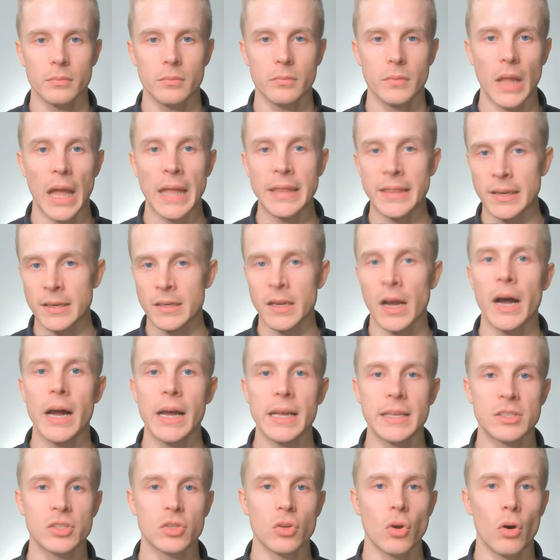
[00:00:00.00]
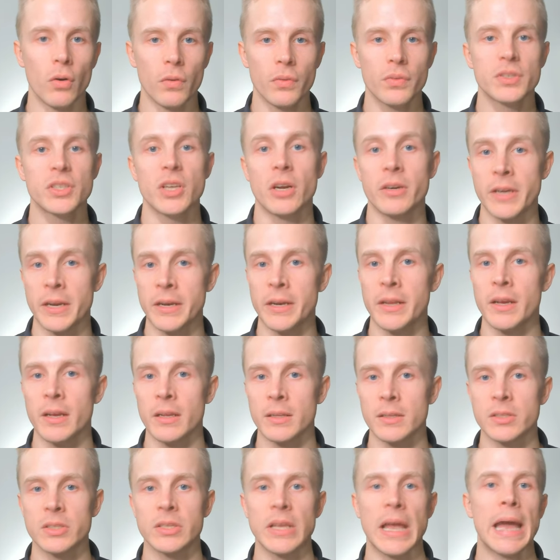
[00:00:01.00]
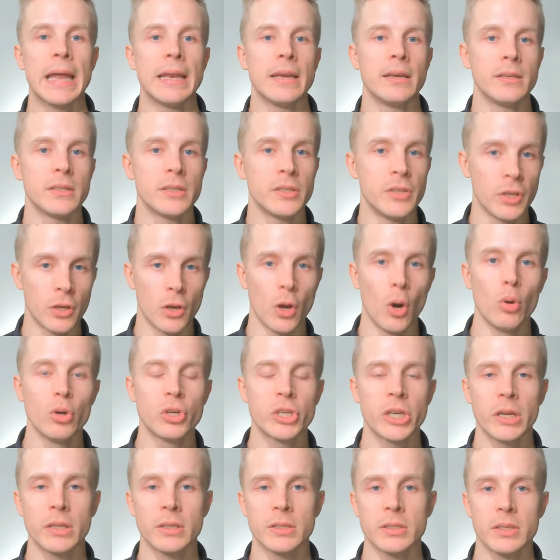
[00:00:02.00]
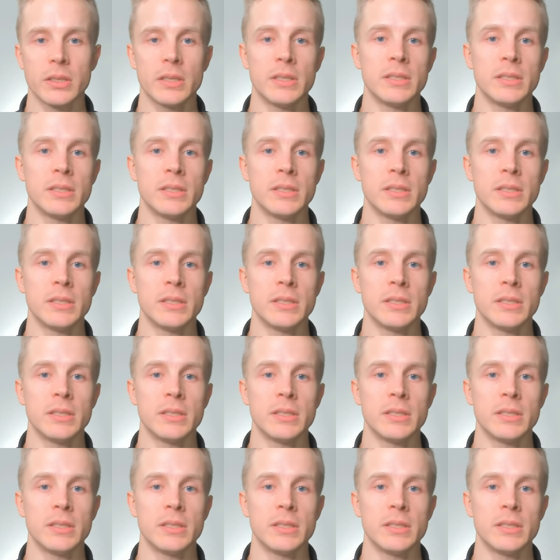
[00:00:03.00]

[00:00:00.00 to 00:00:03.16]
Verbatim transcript: And the diets of Sardinians and Nicoyans is